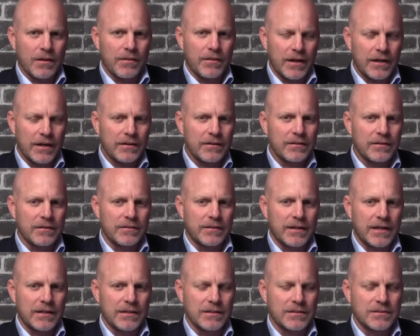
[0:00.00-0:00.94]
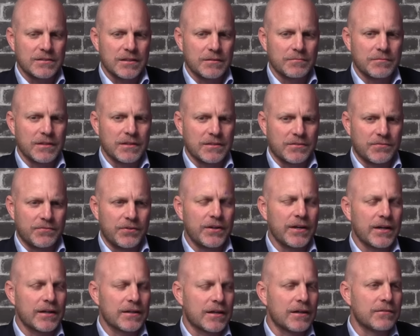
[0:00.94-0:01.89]
That is it's
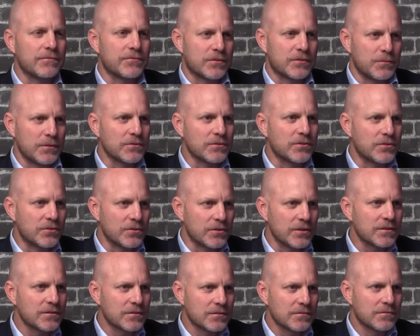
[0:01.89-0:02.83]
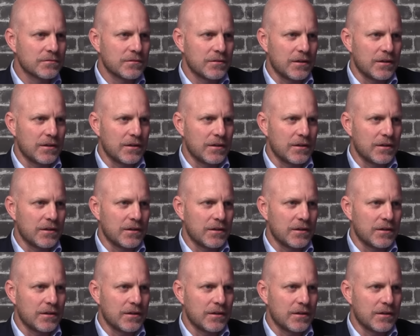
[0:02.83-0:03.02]
very uncomfortable to do it.